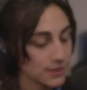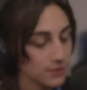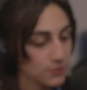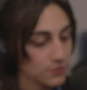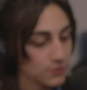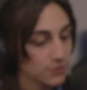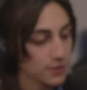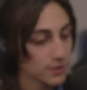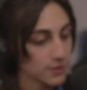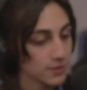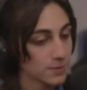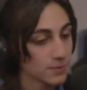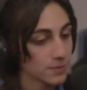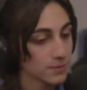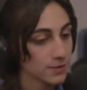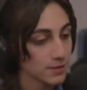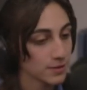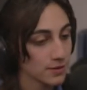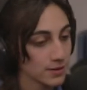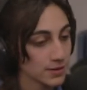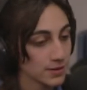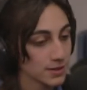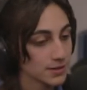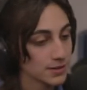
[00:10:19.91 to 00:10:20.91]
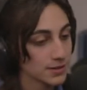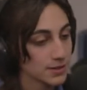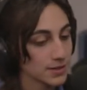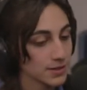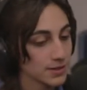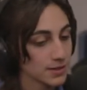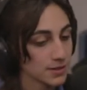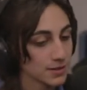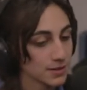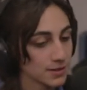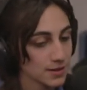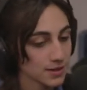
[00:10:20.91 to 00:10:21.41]
from
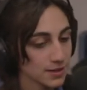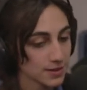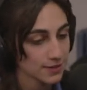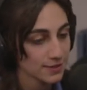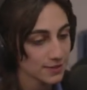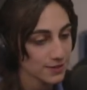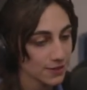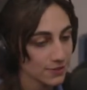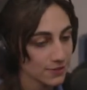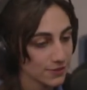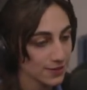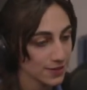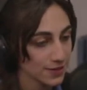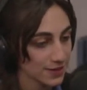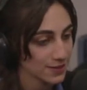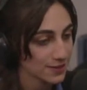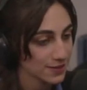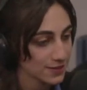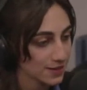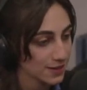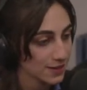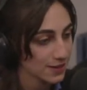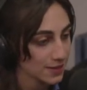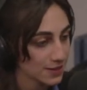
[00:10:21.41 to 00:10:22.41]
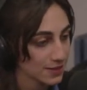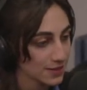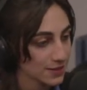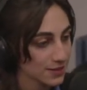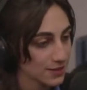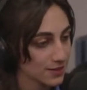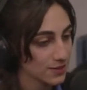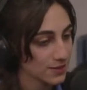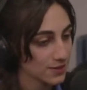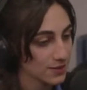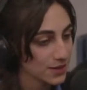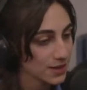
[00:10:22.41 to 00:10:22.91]
Solitaire, things definitely started
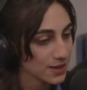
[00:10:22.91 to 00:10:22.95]
to